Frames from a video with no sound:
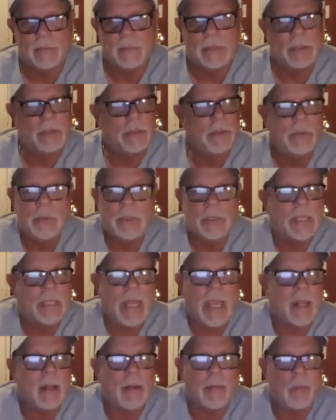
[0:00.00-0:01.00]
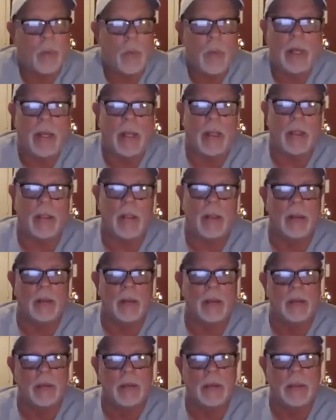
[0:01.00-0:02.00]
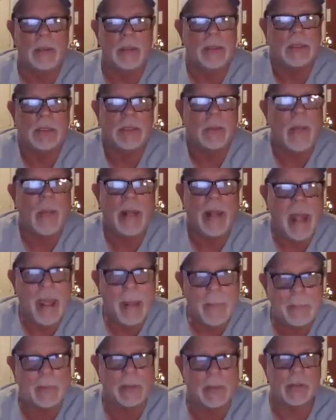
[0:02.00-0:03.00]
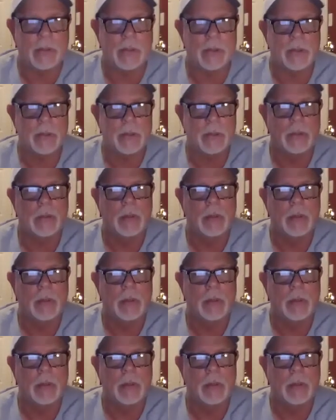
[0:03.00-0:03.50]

You just can't avoid it. It's just the way it happens.